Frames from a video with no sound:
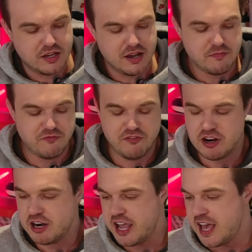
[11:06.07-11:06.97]
I'm
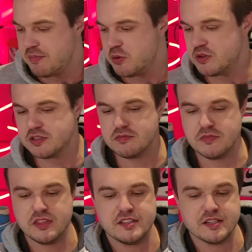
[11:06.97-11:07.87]
very happy with
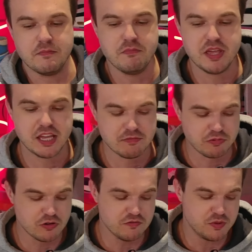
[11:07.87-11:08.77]
them. That's a big
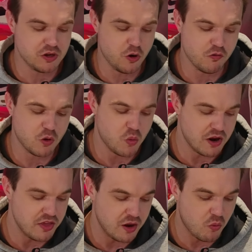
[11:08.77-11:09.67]
improvement over
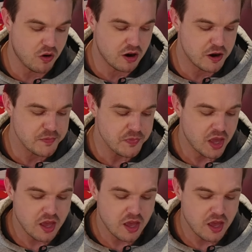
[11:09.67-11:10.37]
where they were.